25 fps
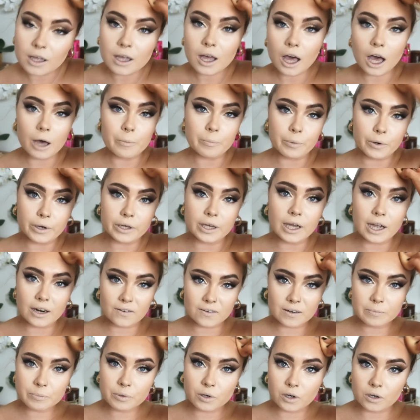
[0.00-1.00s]
about
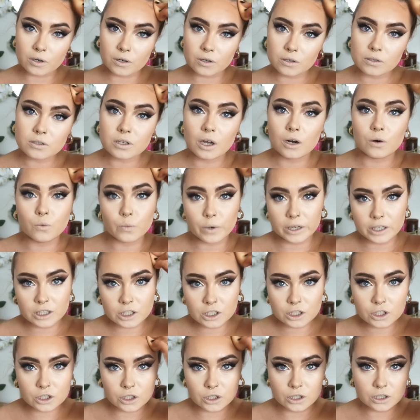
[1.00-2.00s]
every product and why
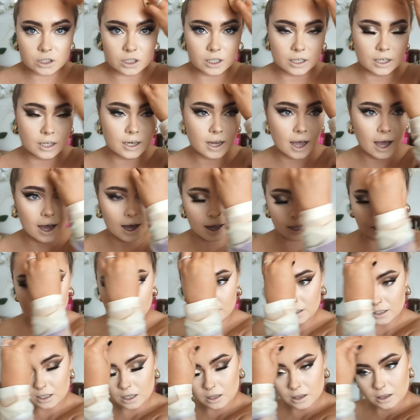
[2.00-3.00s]
she's using it
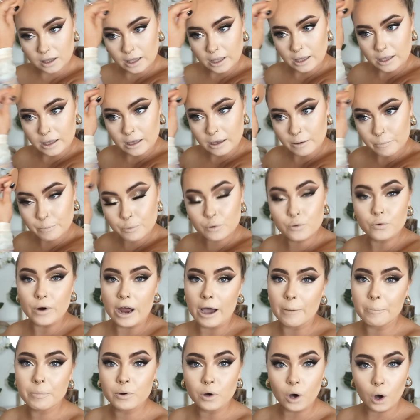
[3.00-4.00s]
and the
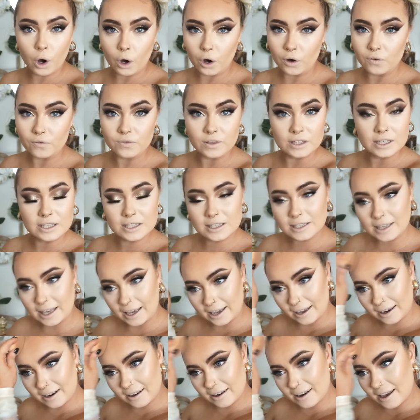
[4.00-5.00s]
prep of the
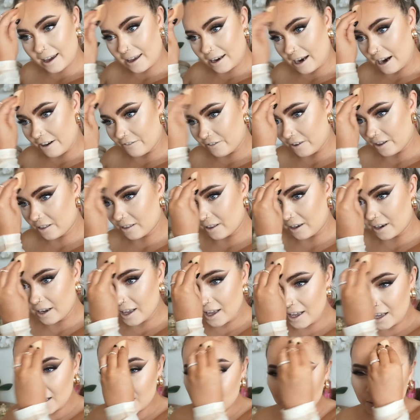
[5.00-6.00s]
skin and everything.
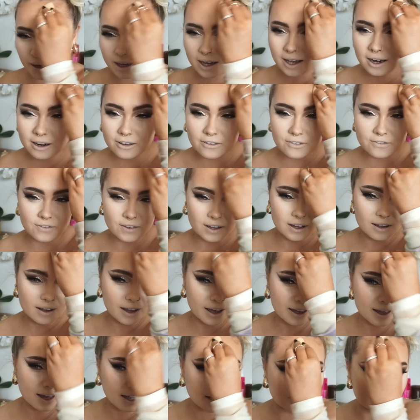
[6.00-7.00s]
So I kind of feel
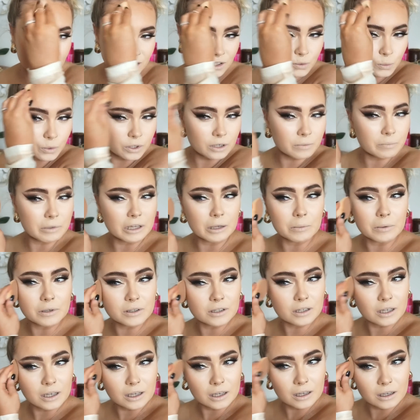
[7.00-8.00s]
like I just wouldn't be able
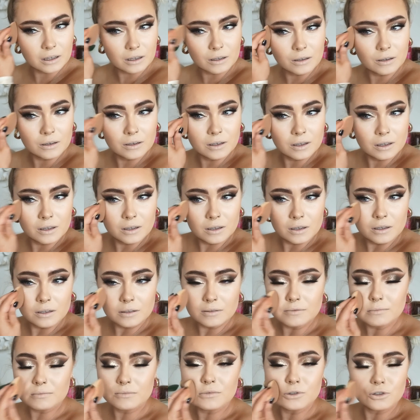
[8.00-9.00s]
to
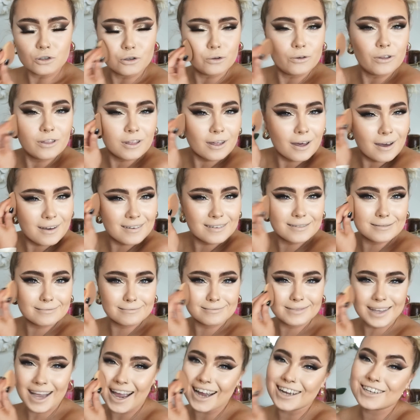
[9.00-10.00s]
do that.
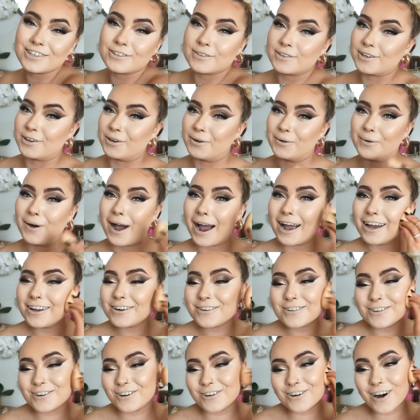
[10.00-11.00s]
I don't know.
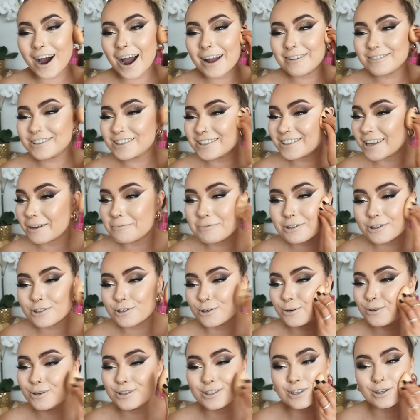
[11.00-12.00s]
I'm
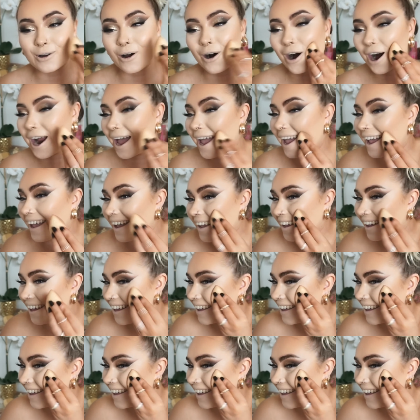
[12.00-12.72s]
so sorry.